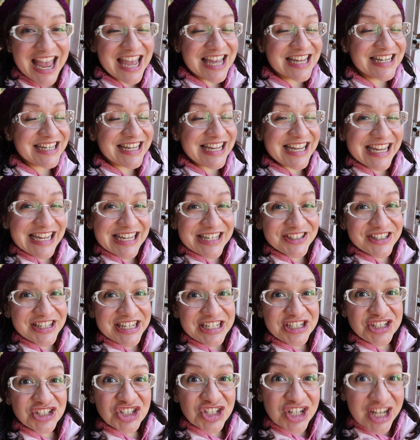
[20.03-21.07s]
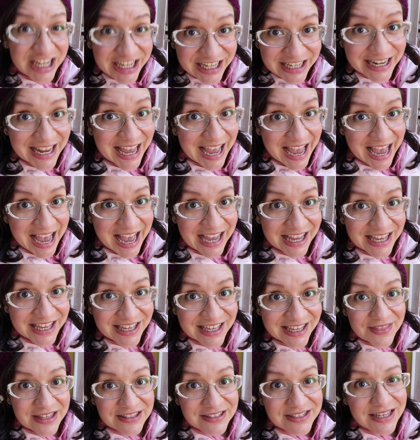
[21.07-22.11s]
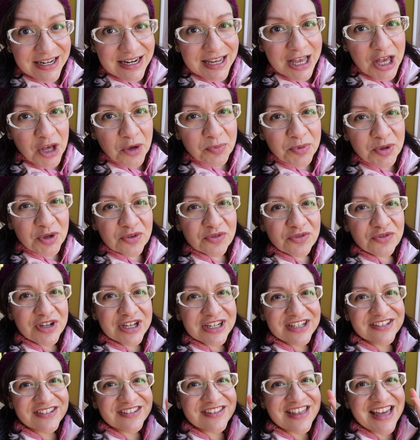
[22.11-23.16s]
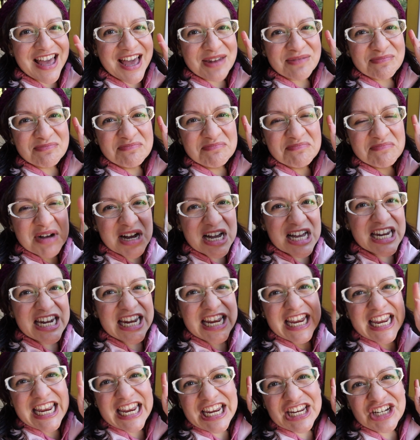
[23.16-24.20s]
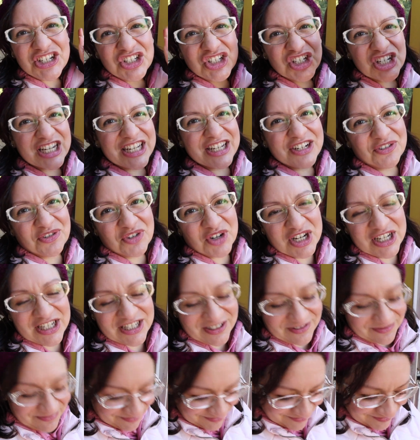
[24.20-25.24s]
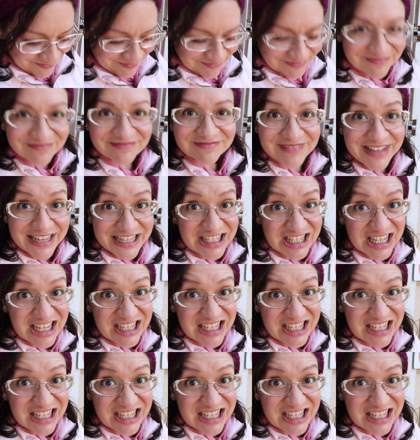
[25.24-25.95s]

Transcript: and easy chicken hack that's going to help you fix that muddy chicken run. It's